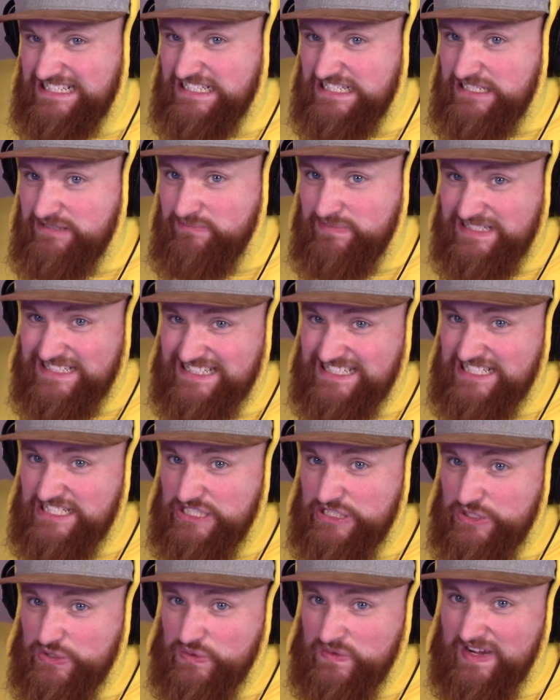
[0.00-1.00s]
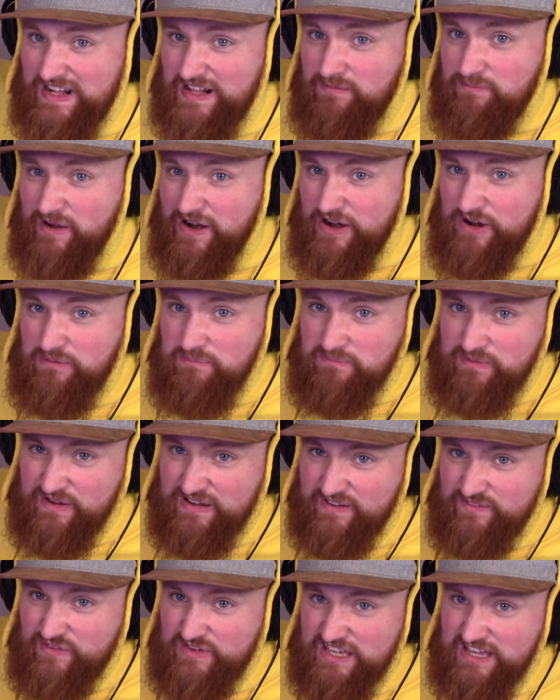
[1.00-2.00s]
I'll pay you. I'll buy your
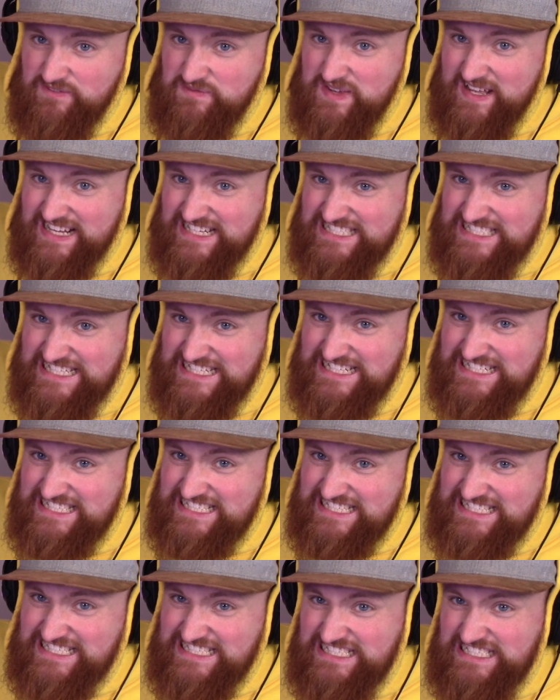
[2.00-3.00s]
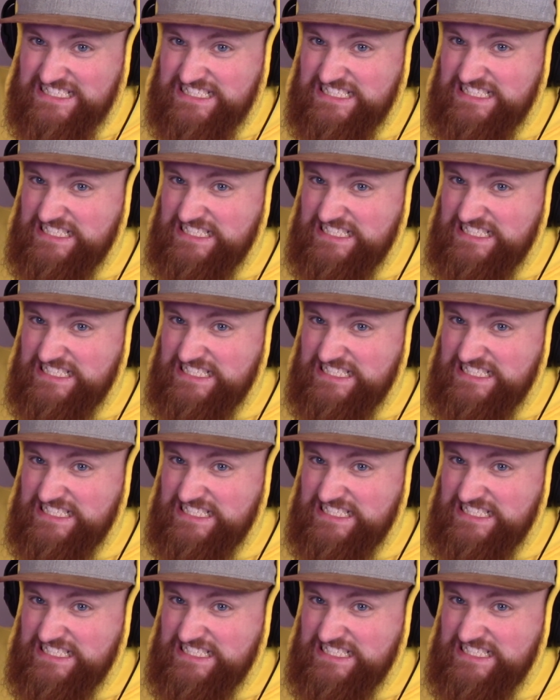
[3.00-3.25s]
book if you give me a season.